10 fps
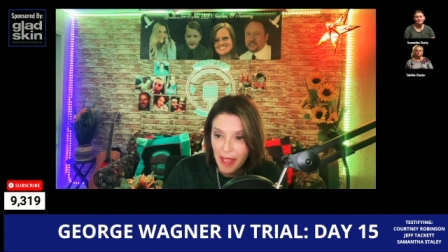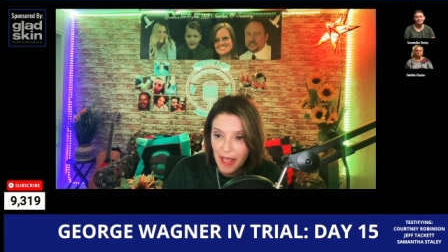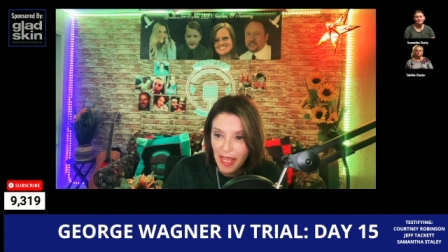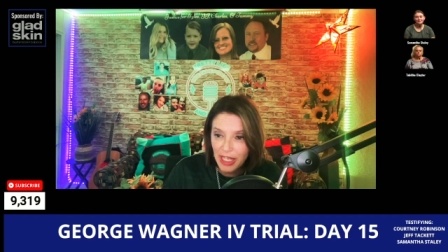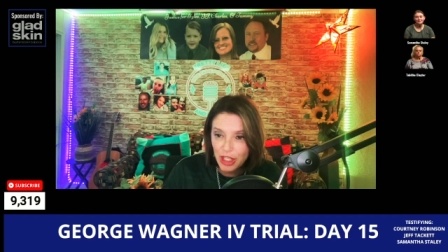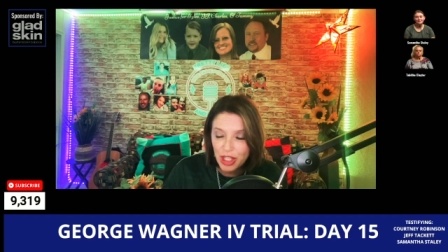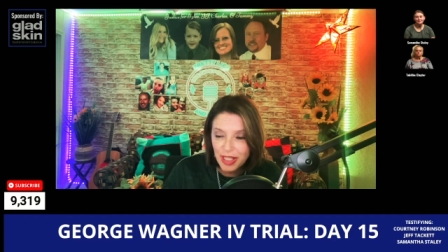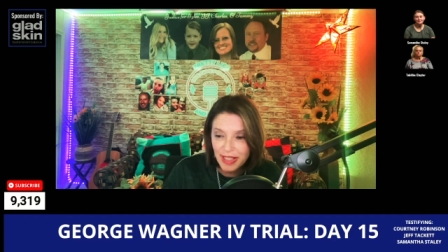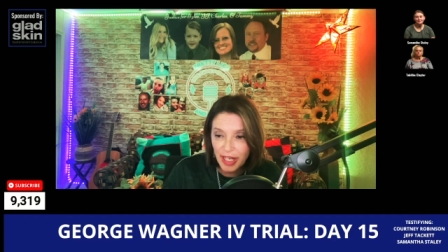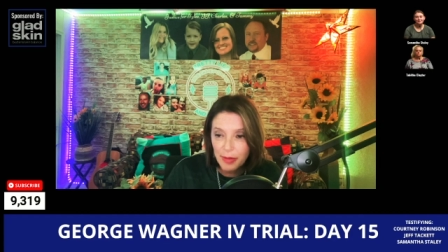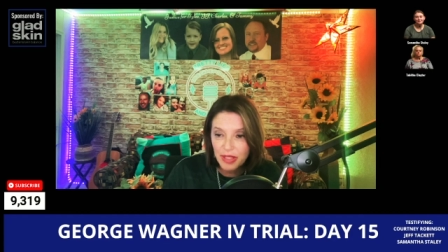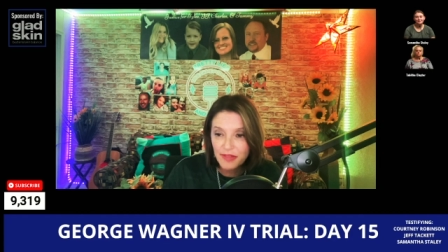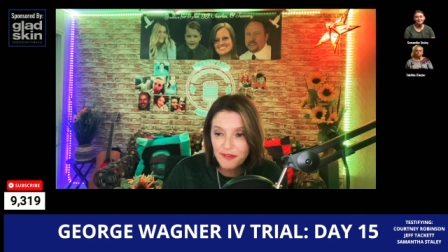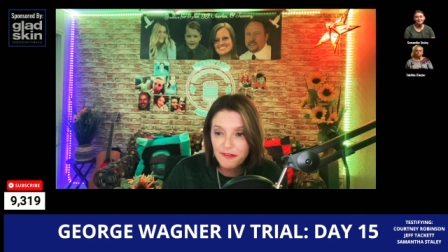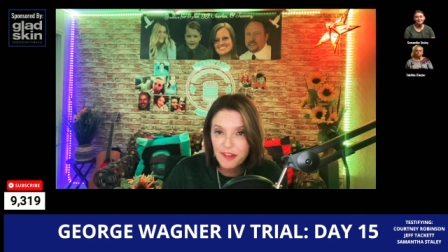And she said he was
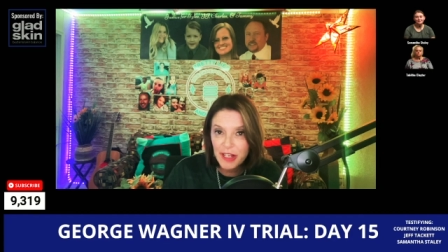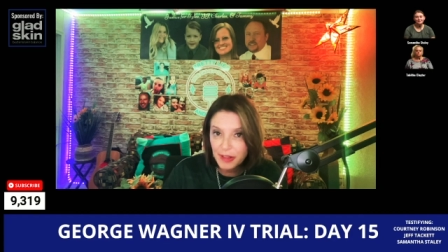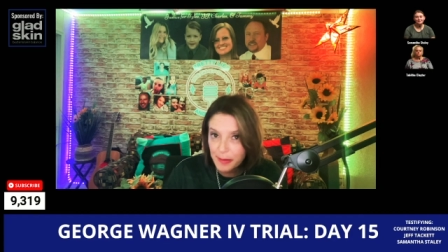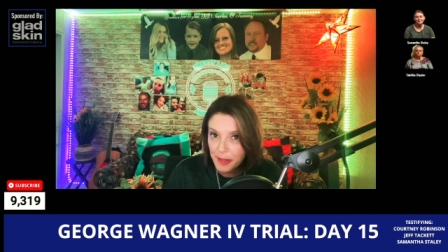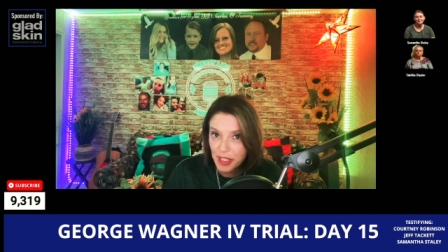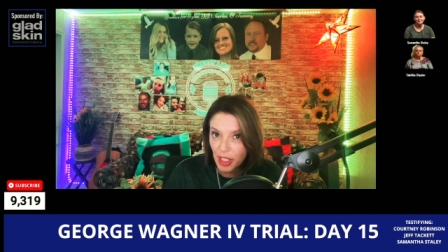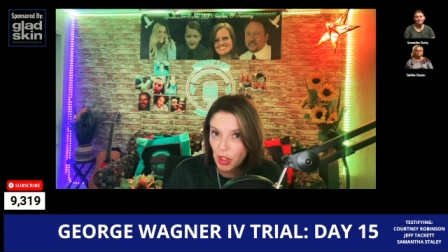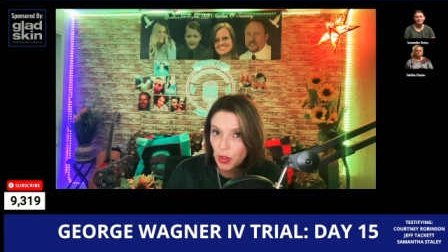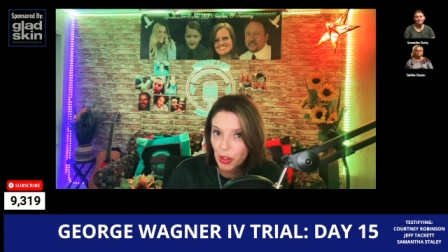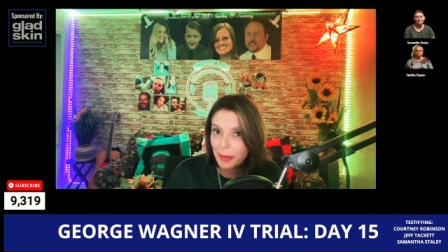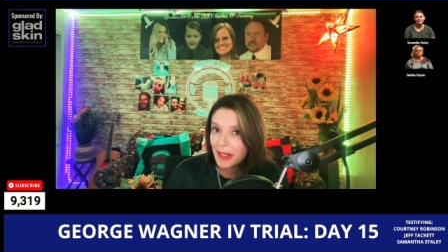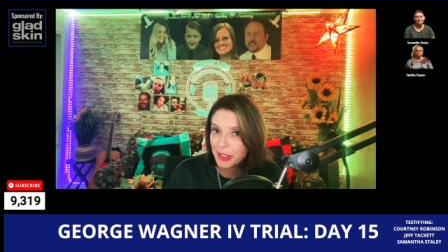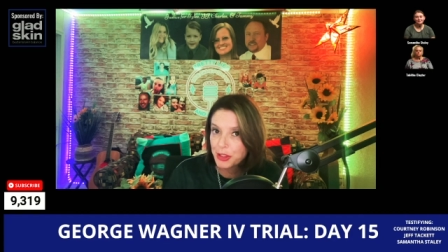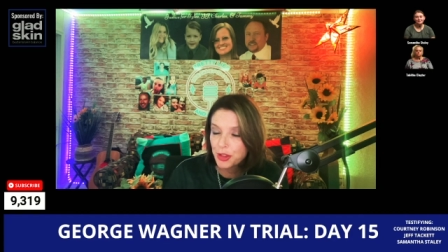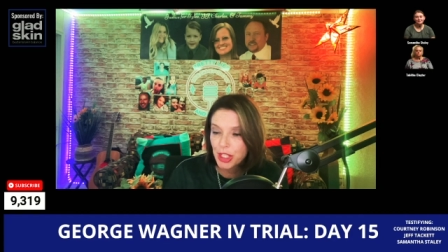very particular about
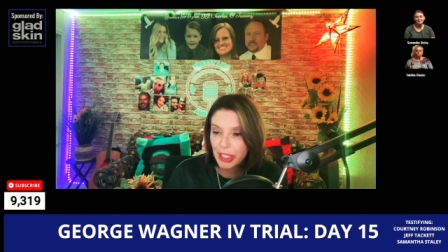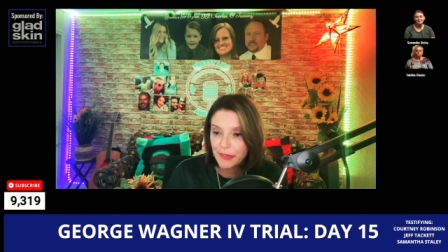his truck.